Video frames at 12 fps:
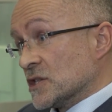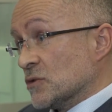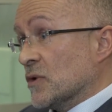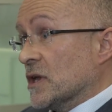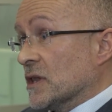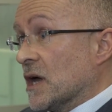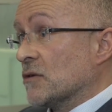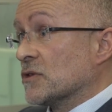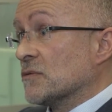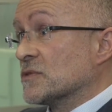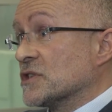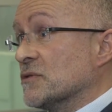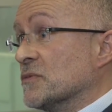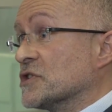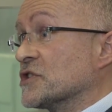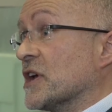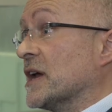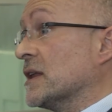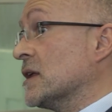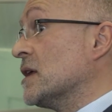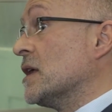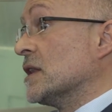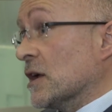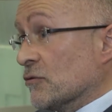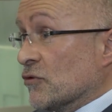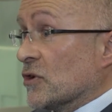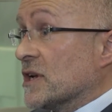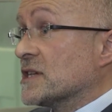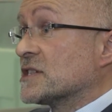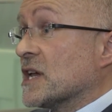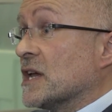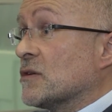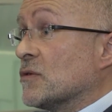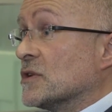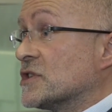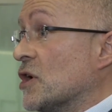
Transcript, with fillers: So we'll load them to the machine, they'll run in sequence,